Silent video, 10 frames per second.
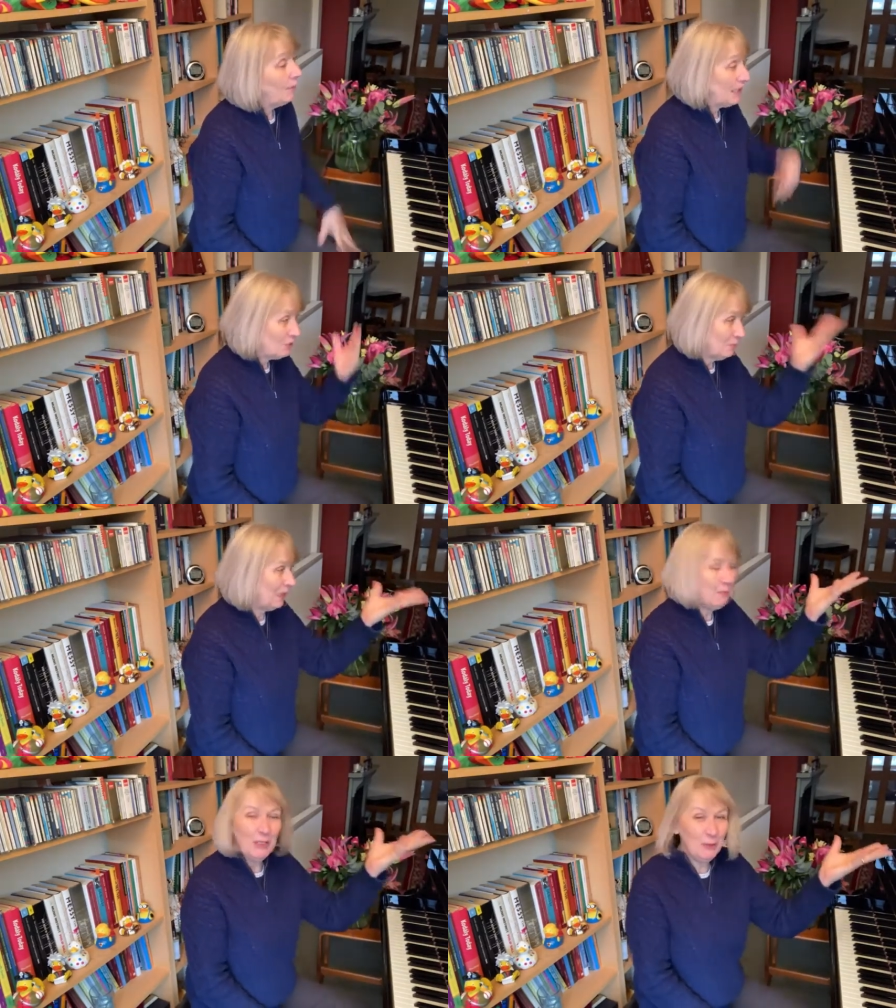back to
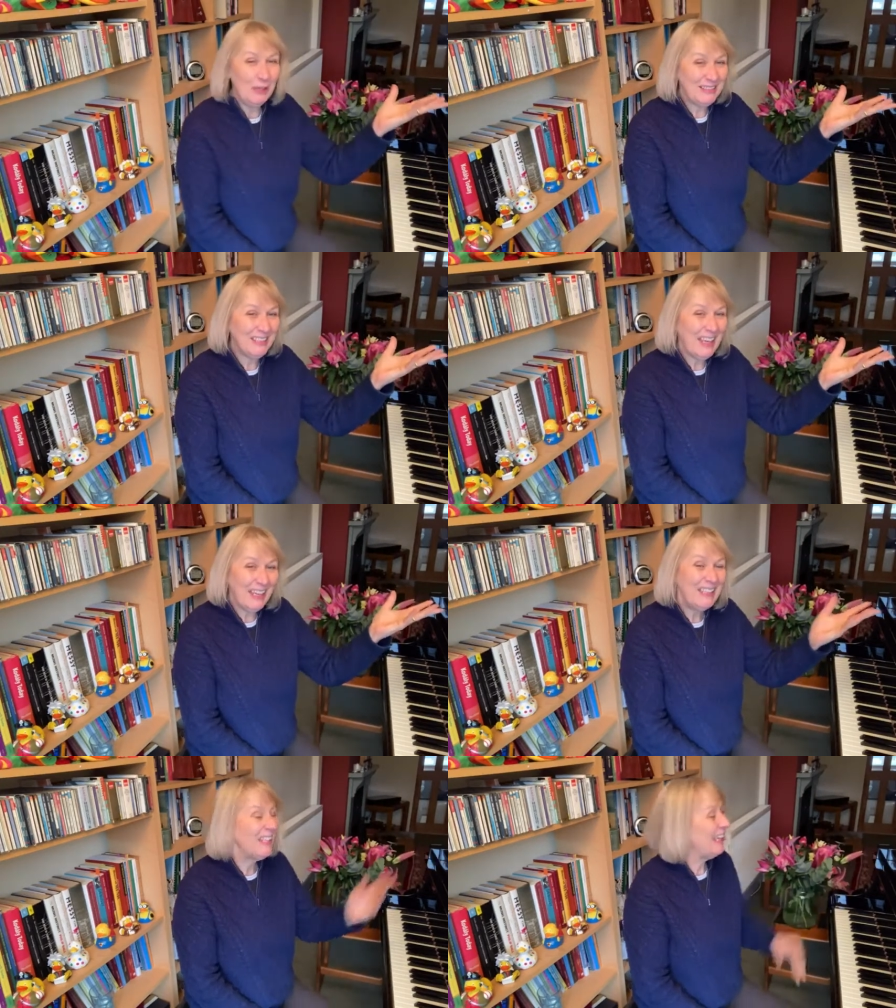my Minuet in
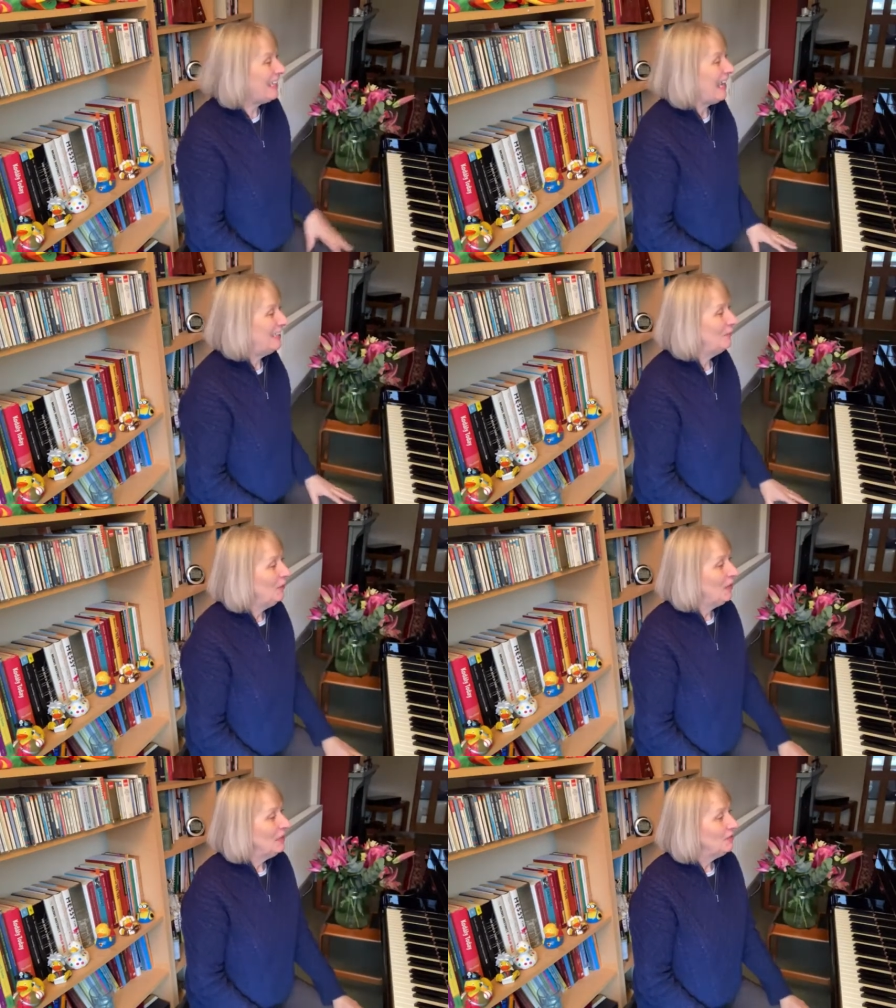A again.
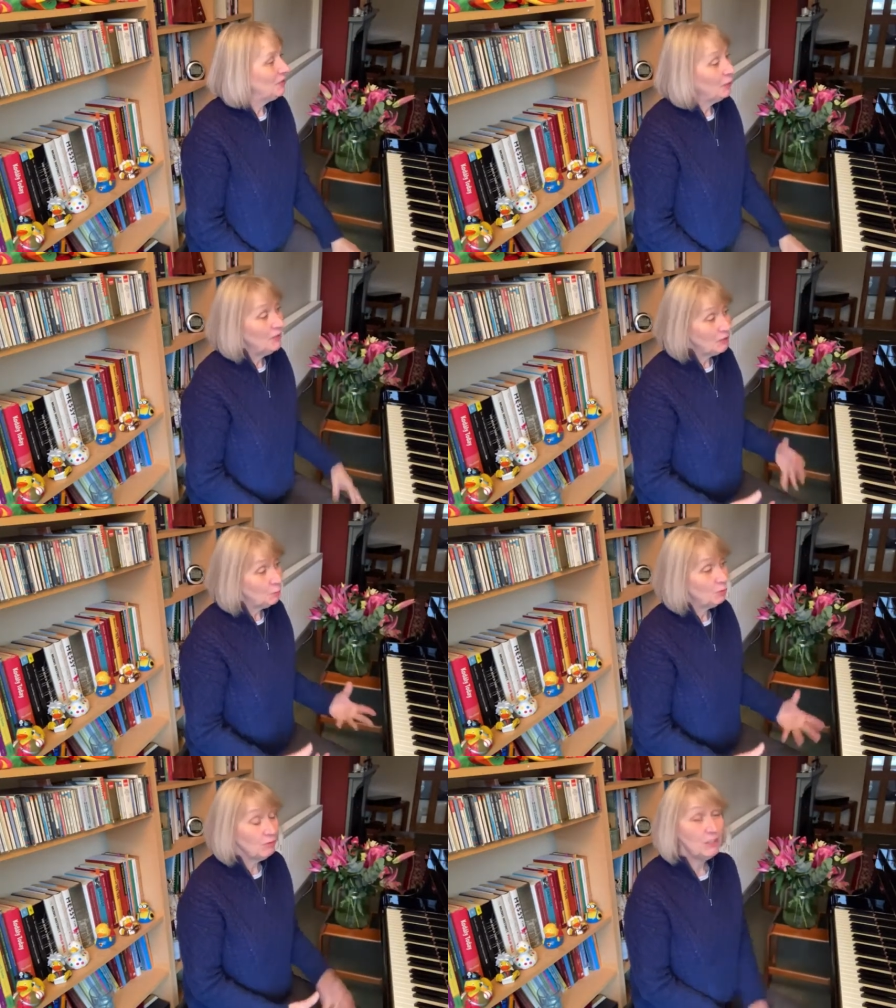So
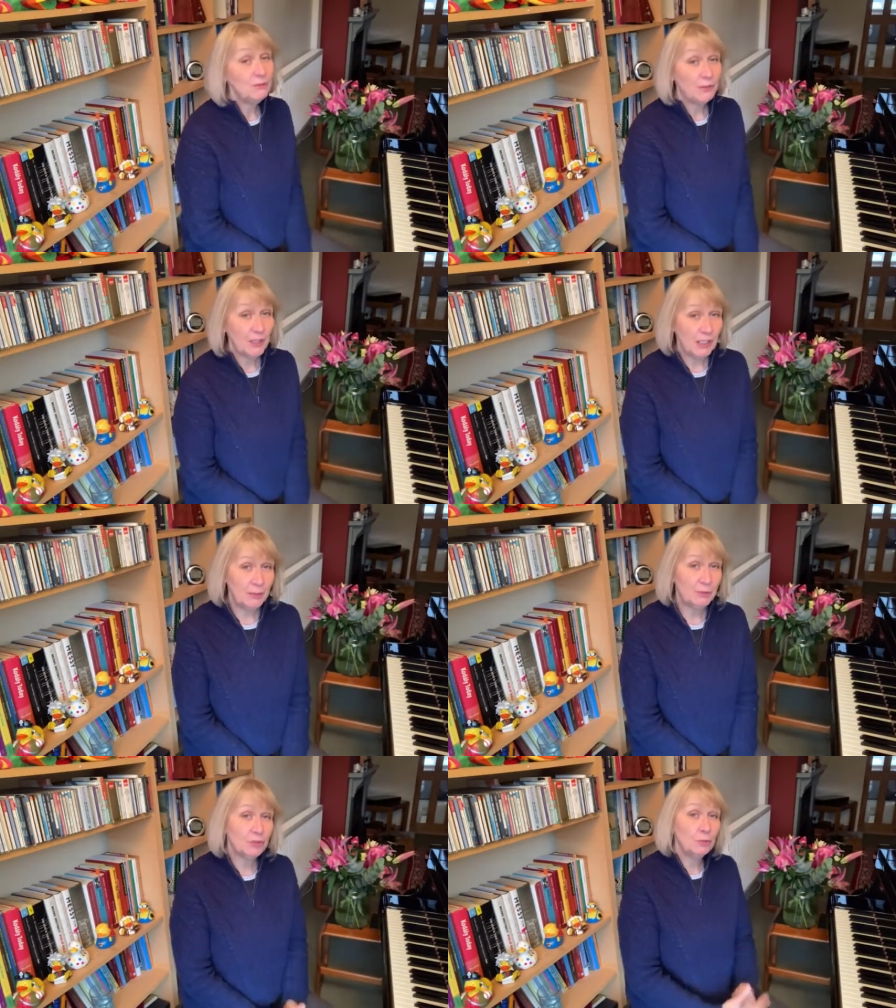this was written for the
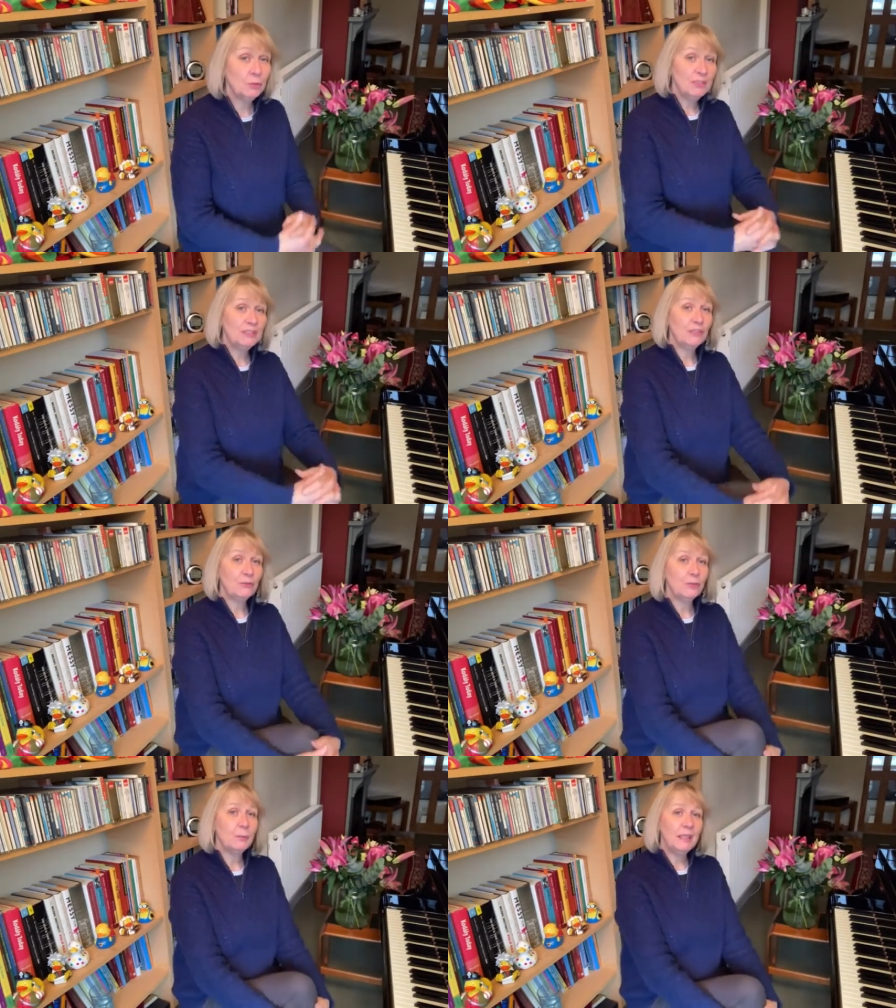harpsichord. This
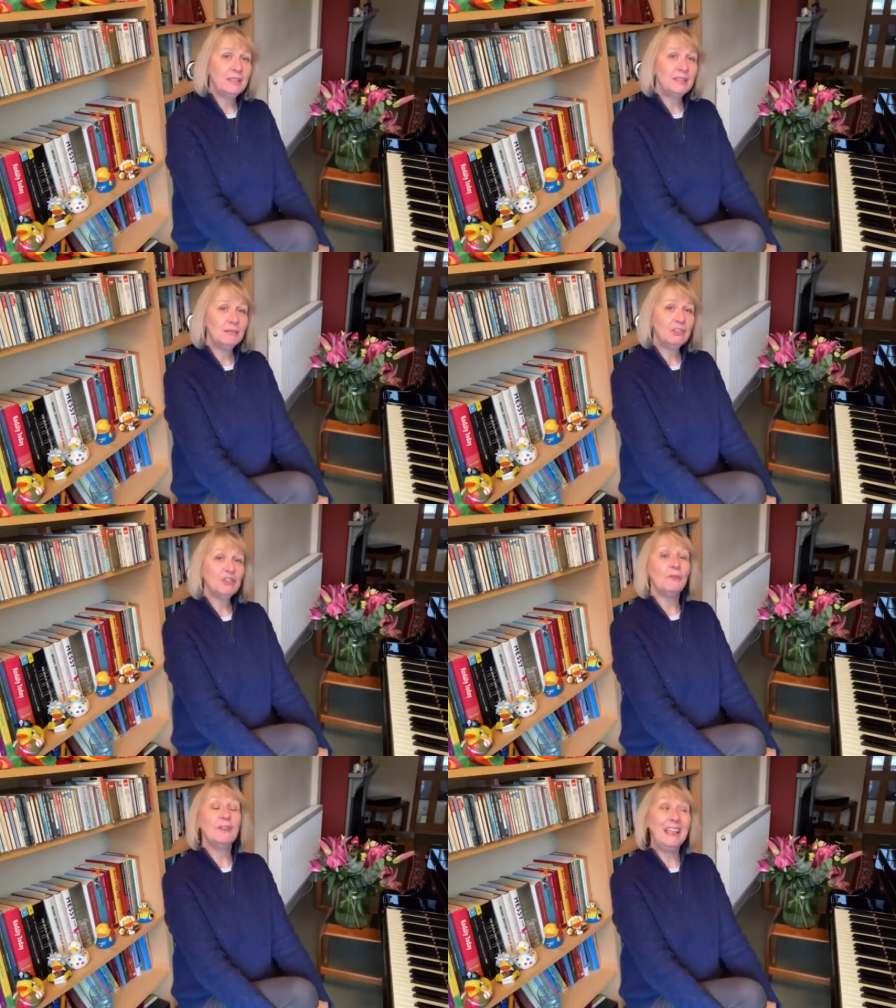is from a
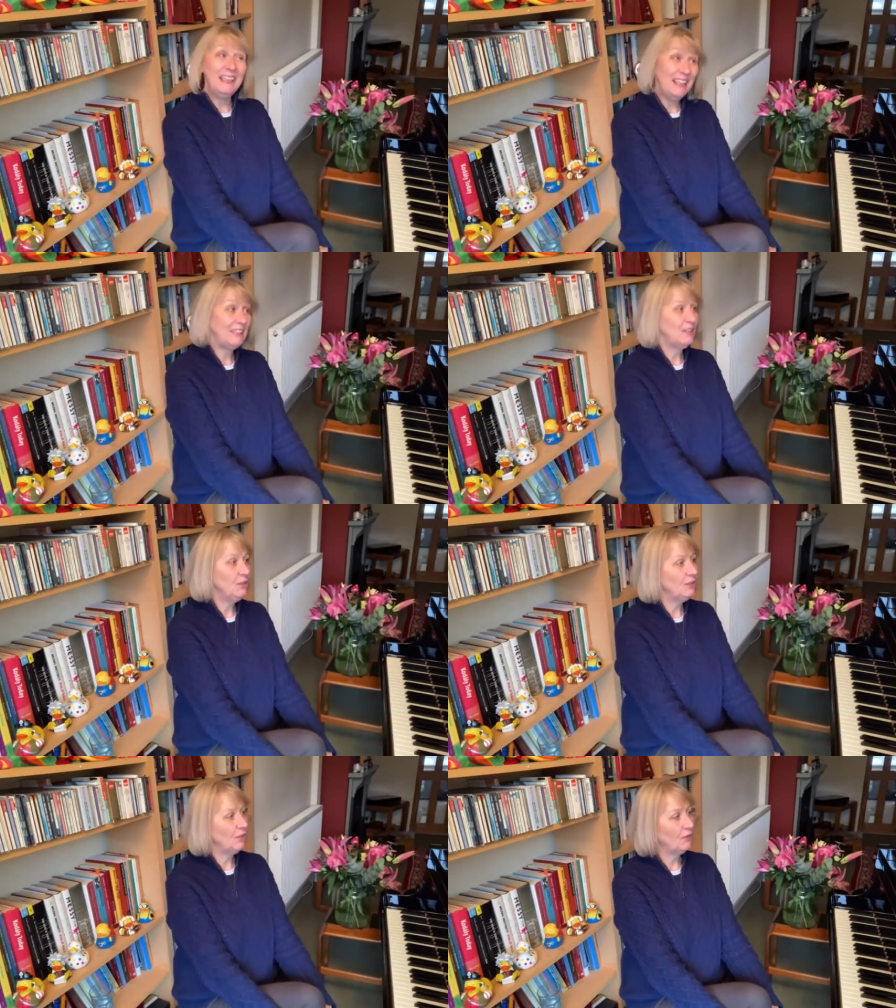series of
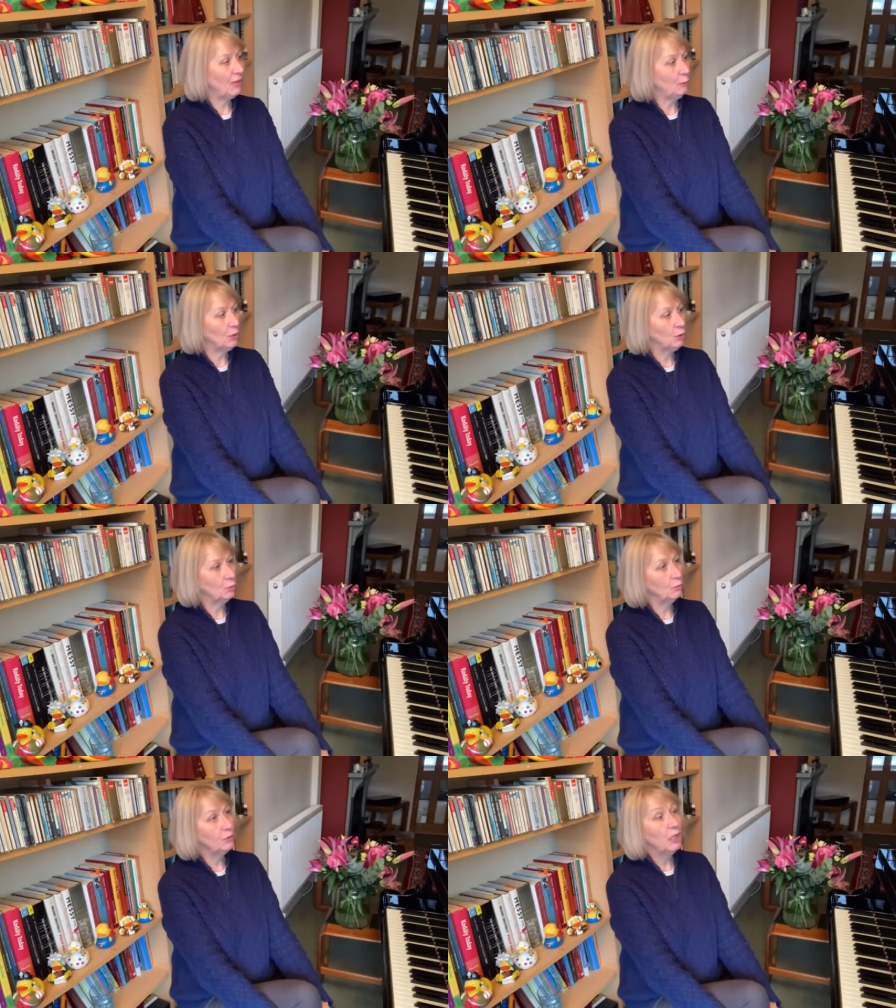lessons, as they were
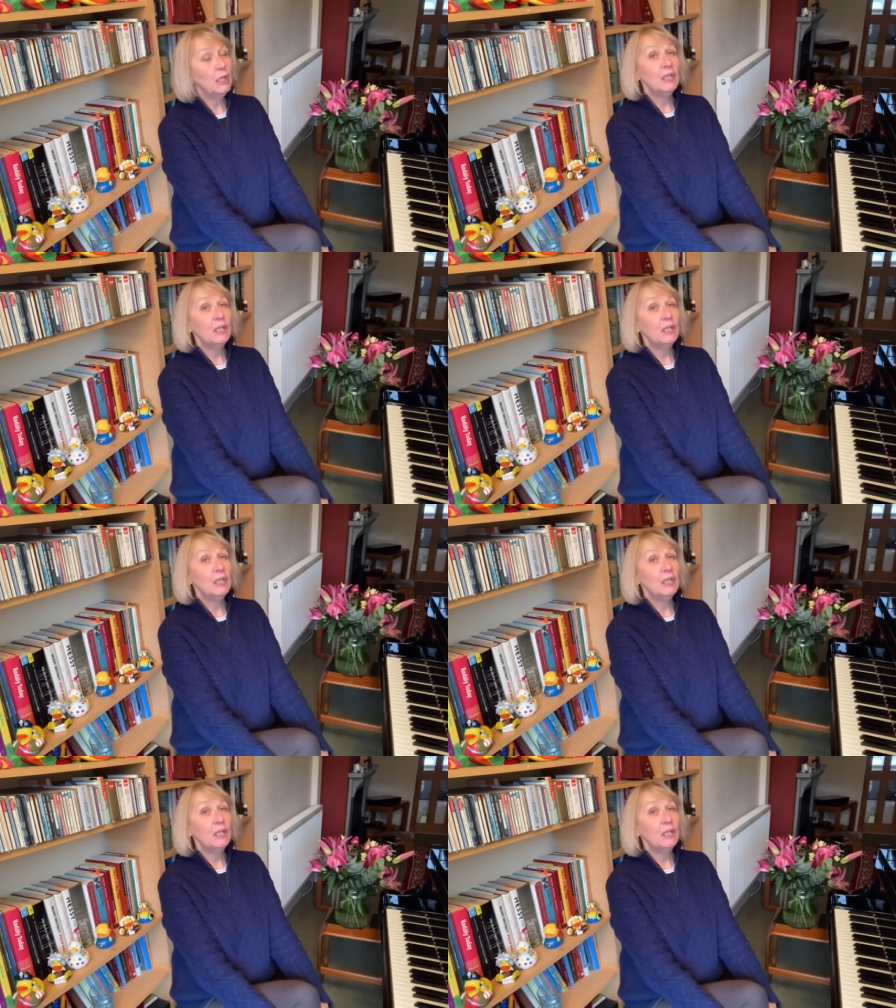called.